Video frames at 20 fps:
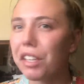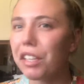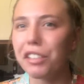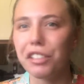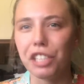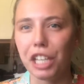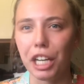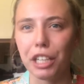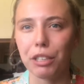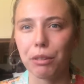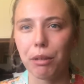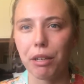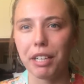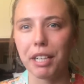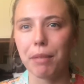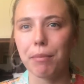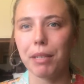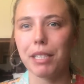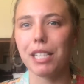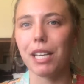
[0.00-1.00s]

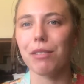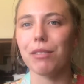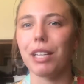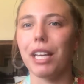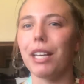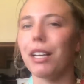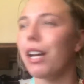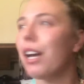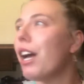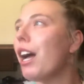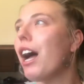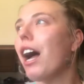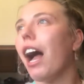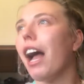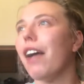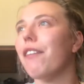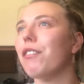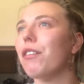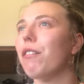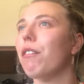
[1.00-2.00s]
January because I was like,
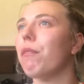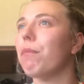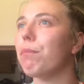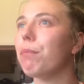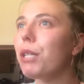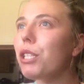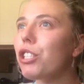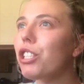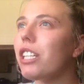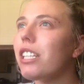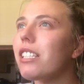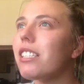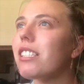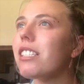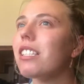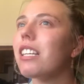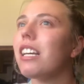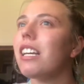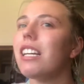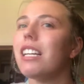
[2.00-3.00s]
I have an
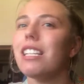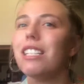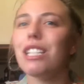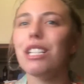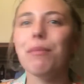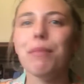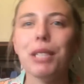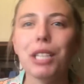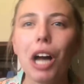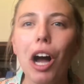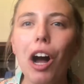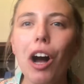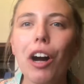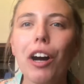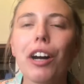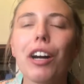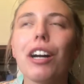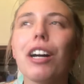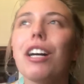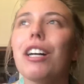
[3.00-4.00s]
ambitious
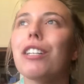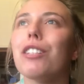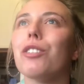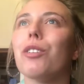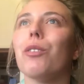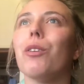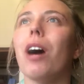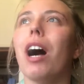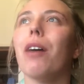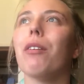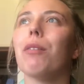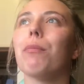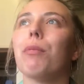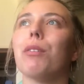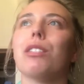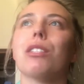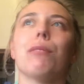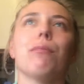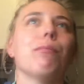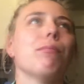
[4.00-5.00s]
TBR, so I'm gonna
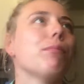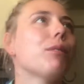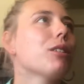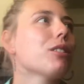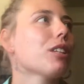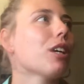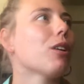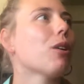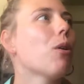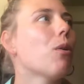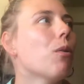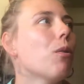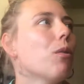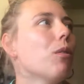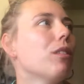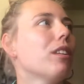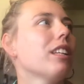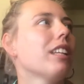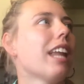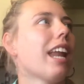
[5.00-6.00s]
put some books on
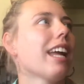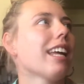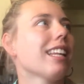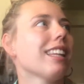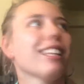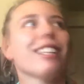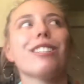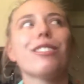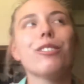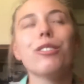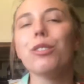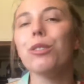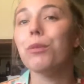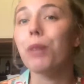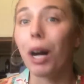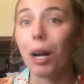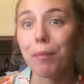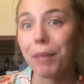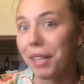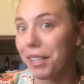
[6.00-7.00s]
hold that I can listen to
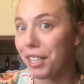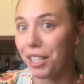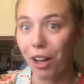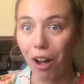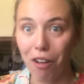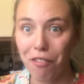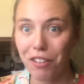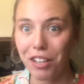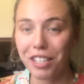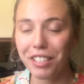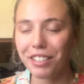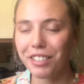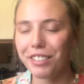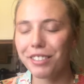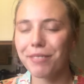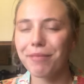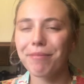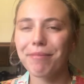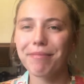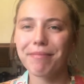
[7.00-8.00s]
while I'm at the
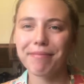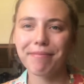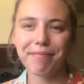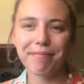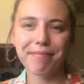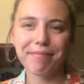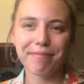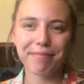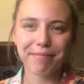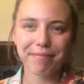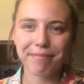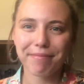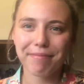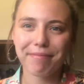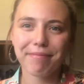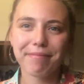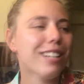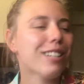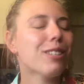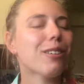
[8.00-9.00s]
office.
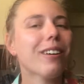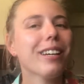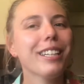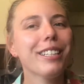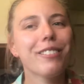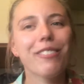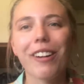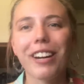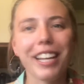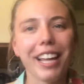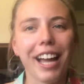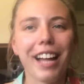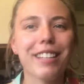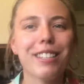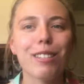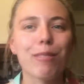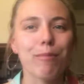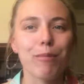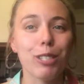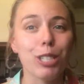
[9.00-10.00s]
2020
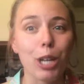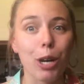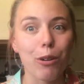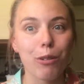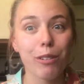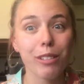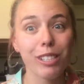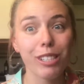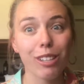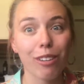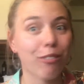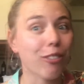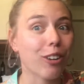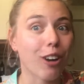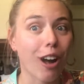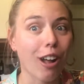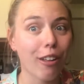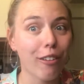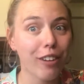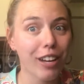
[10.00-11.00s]
had some jokes for
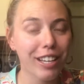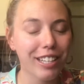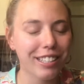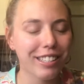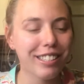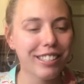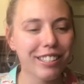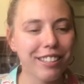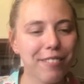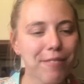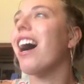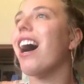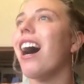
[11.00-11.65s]
all of us.